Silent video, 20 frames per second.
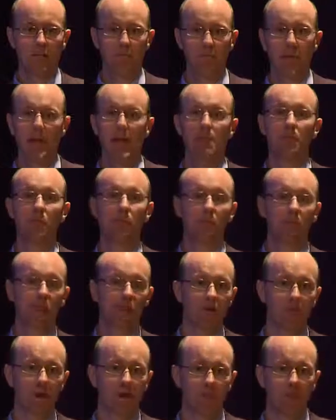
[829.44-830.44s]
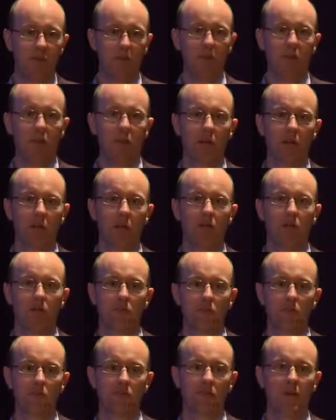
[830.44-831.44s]
papers that might be circulated to
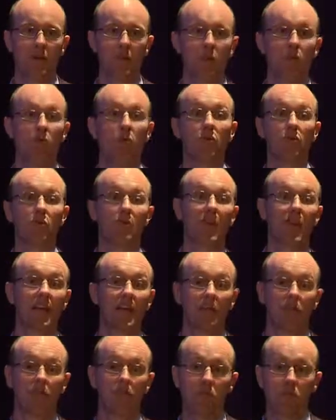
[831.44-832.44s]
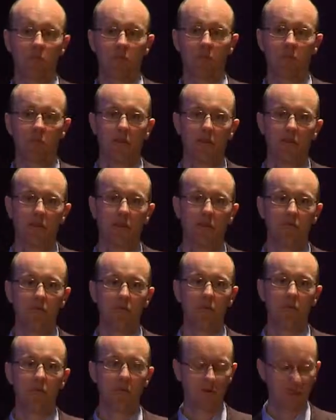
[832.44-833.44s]
trustee boards and making sure that there's enough
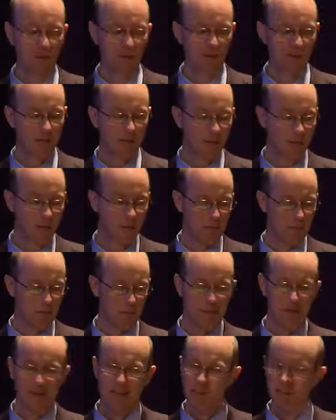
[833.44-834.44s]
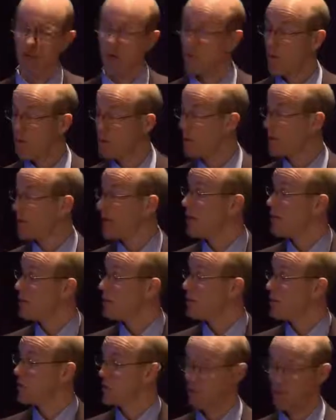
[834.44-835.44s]
time to digest them to help overcome
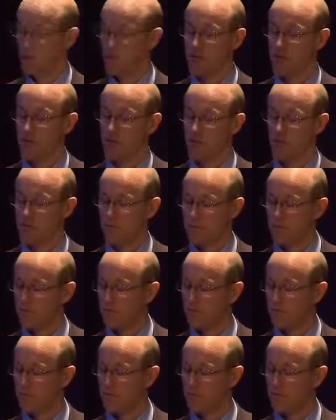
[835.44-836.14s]
some of these issues.